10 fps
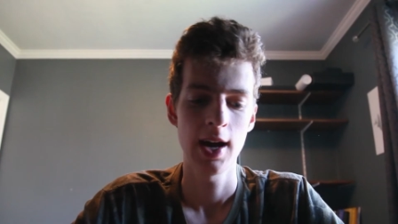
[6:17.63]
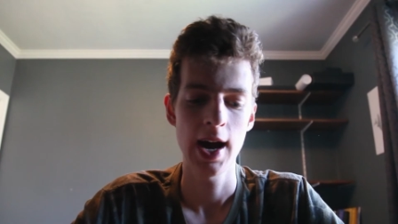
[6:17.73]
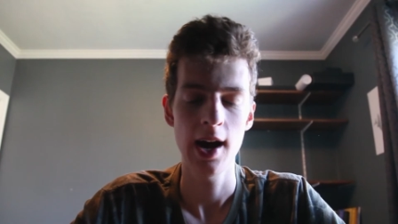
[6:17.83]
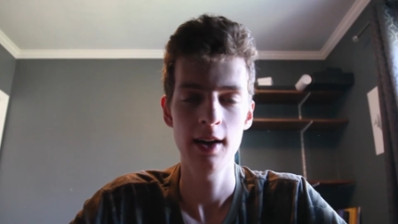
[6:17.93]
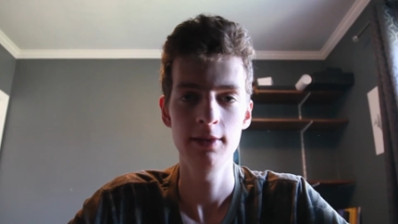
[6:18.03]

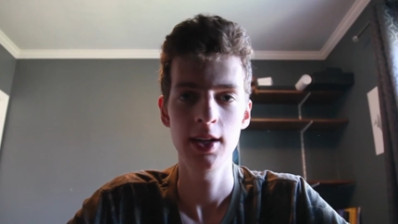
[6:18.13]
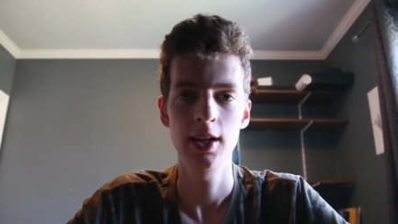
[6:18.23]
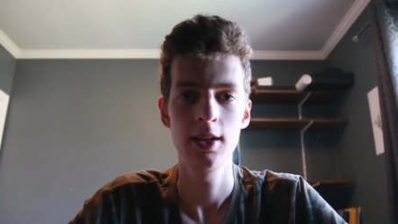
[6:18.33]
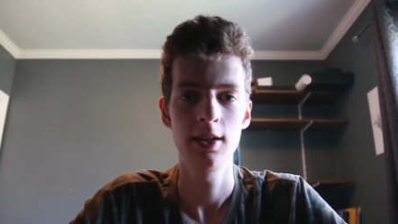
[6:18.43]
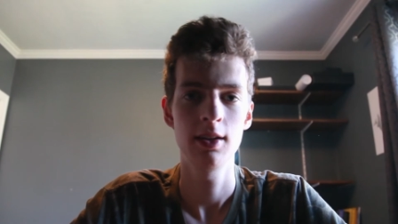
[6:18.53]
have
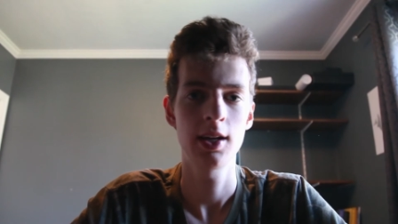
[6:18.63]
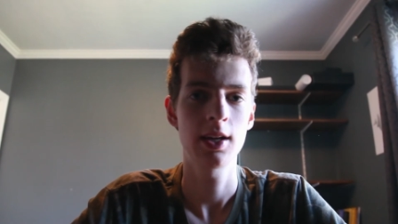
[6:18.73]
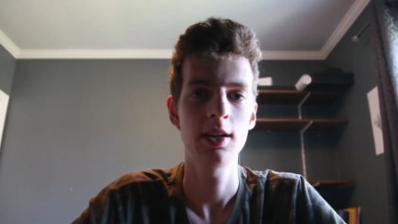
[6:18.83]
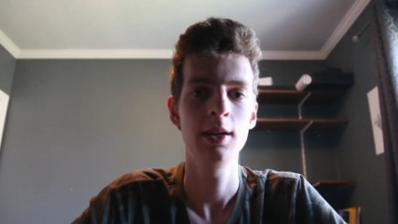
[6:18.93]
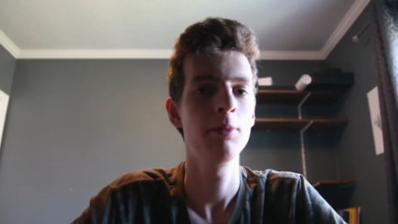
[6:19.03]
a
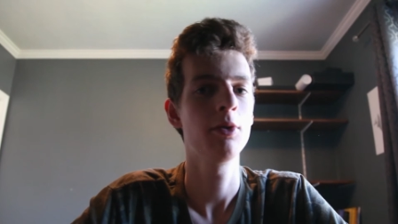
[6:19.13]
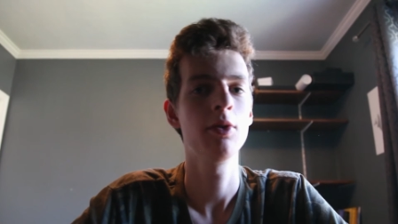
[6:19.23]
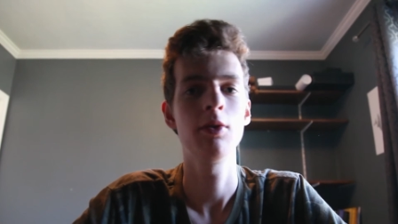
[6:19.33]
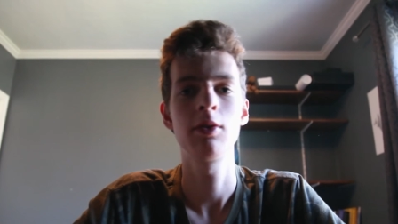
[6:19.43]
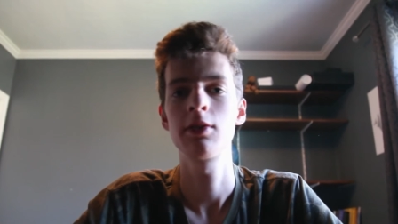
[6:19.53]

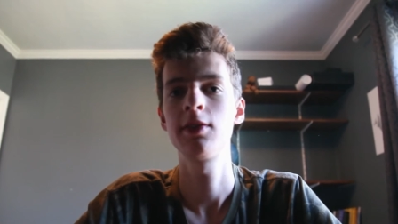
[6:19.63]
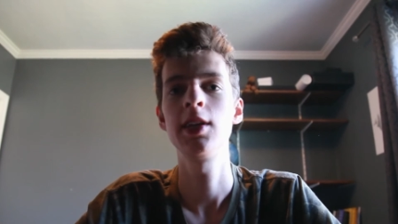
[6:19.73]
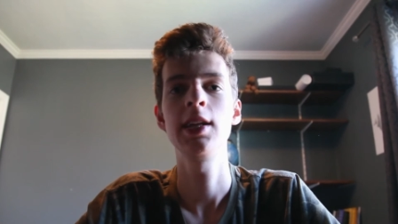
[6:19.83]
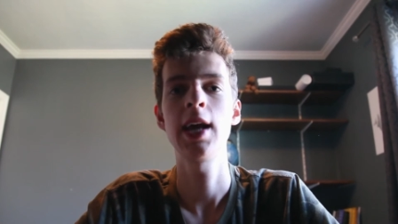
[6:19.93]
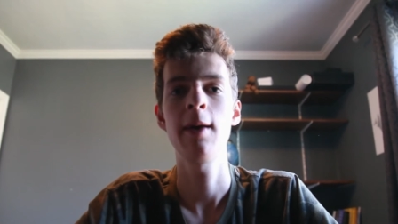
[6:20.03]
gimbal or a
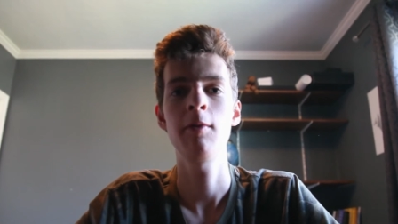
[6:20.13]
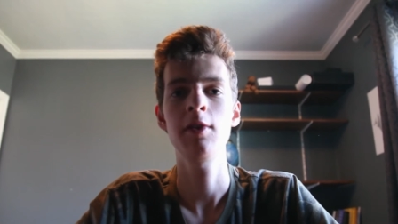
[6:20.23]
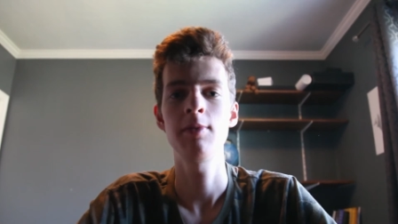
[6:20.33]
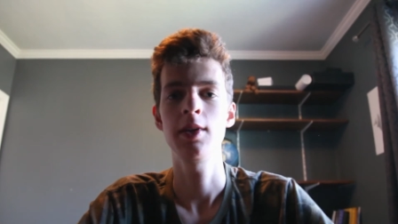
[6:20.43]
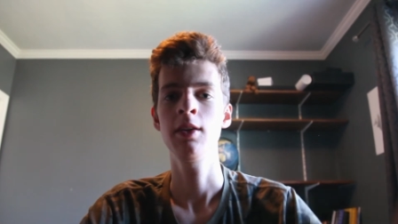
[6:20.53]
steady cam
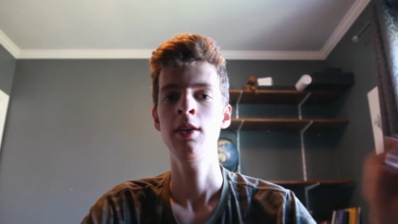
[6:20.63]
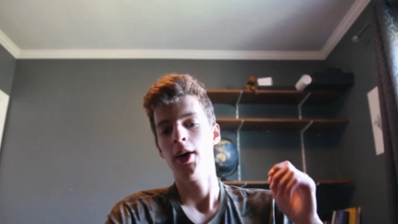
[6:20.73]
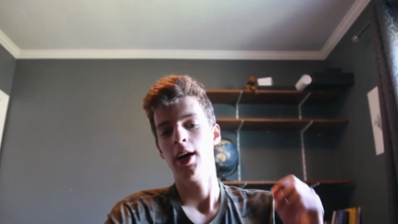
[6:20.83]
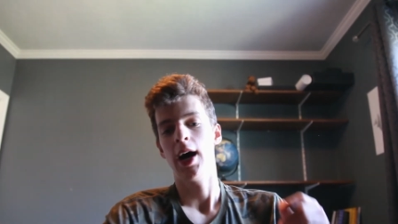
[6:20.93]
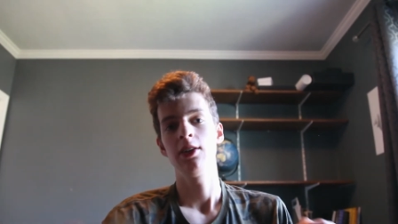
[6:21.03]
with me,
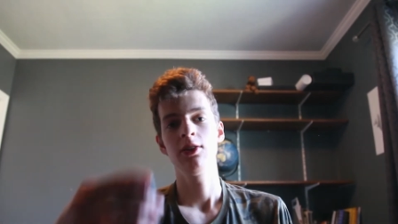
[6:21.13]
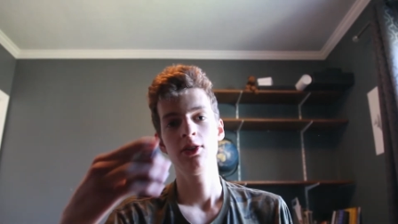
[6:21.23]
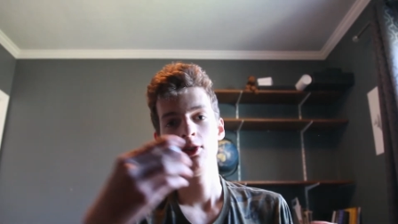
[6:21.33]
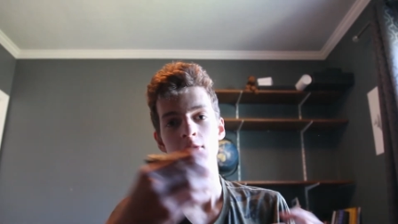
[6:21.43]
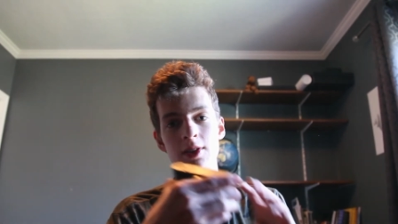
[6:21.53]
but I
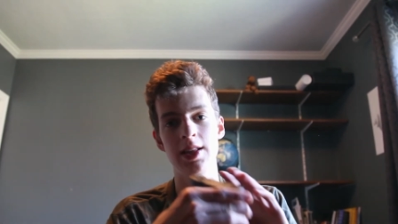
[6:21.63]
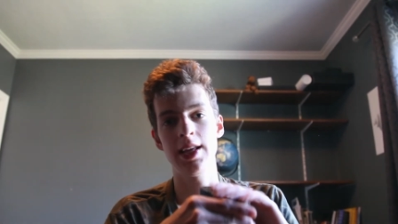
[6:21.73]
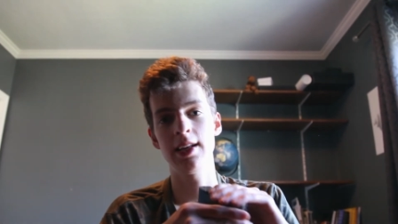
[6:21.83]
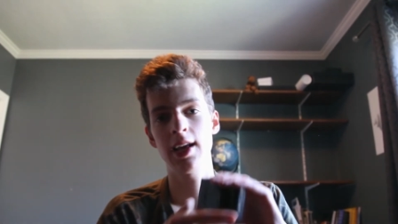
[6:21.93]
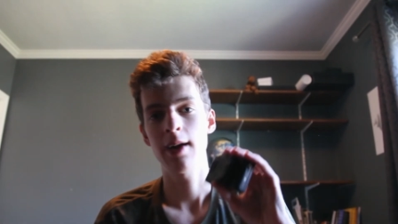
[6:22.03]
just use
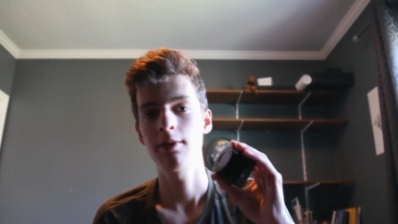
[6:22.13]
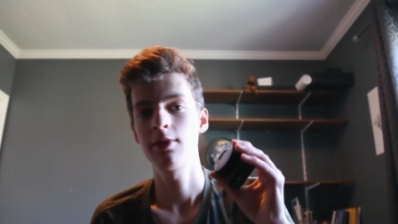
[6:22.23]
the in-camera